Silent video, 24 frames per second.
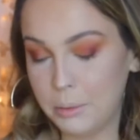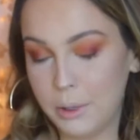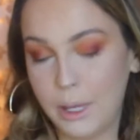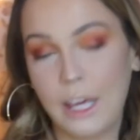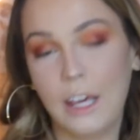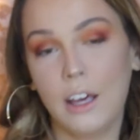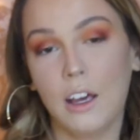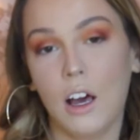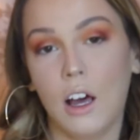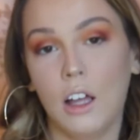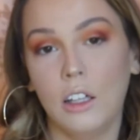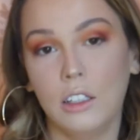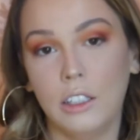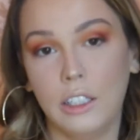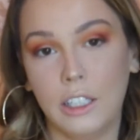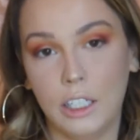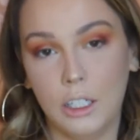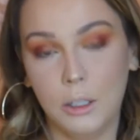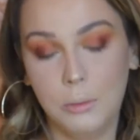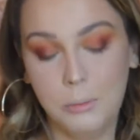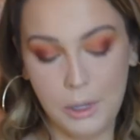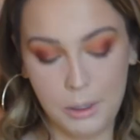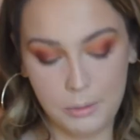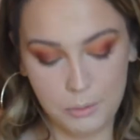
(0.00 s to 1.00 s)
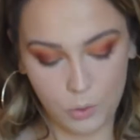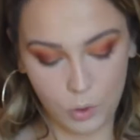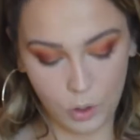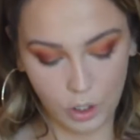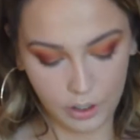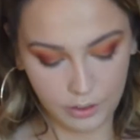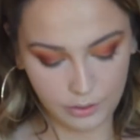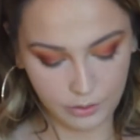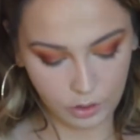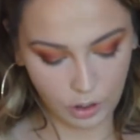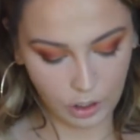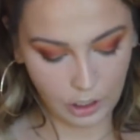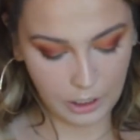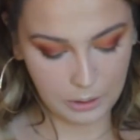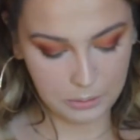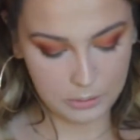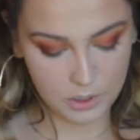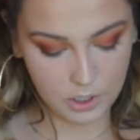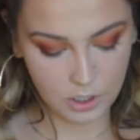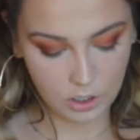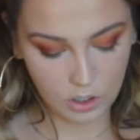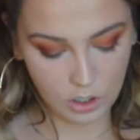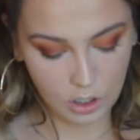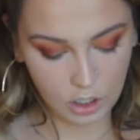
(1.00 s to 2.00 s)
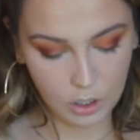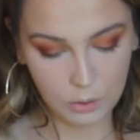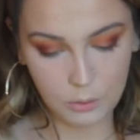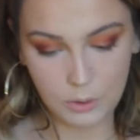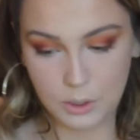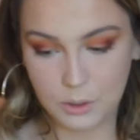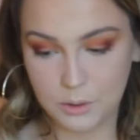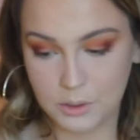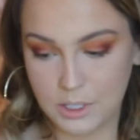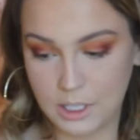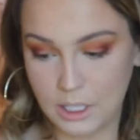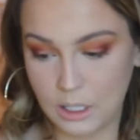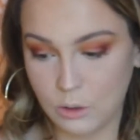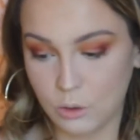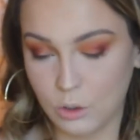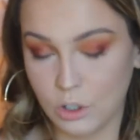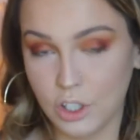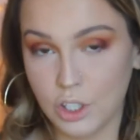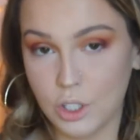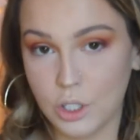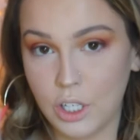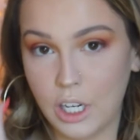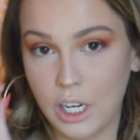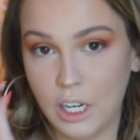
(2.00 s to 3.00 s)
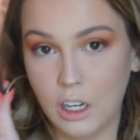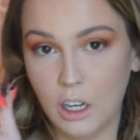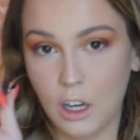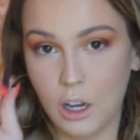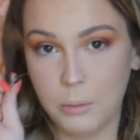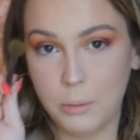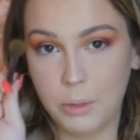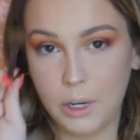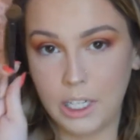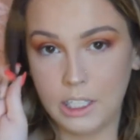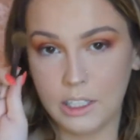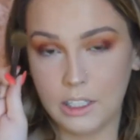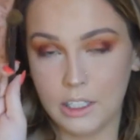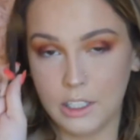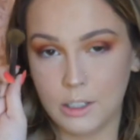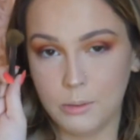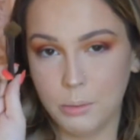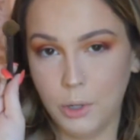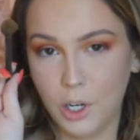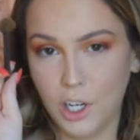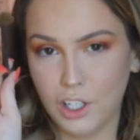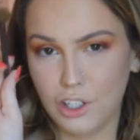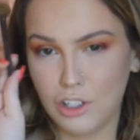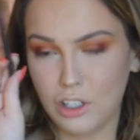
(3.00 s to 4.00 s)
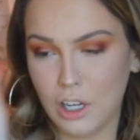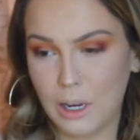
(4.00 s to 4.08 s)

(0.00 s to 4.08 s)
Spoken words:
to pick a little bit more of Creamsicle, which was that orange shade, up on this brush.